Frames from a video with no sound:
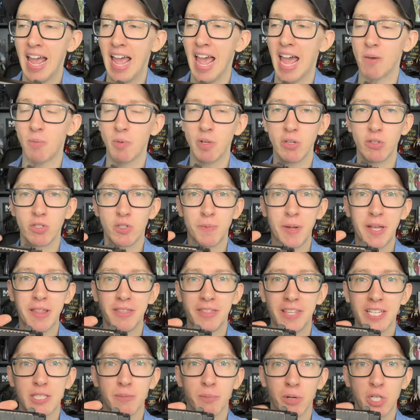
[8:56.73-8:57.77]
And when you
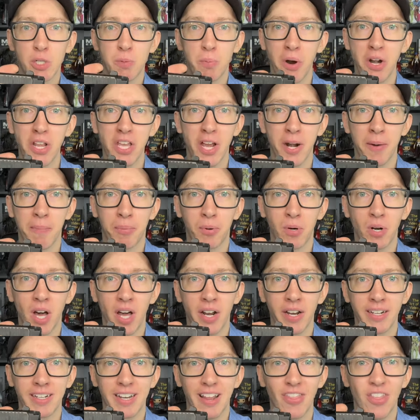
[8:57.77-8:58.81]
spend this much money on a
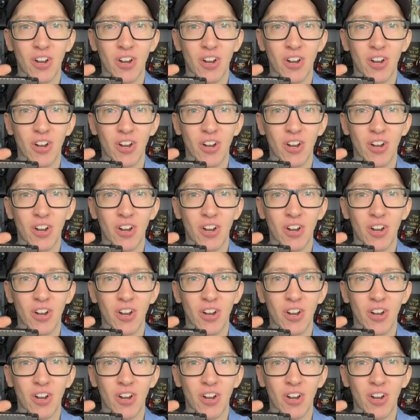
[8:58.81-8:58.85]
product,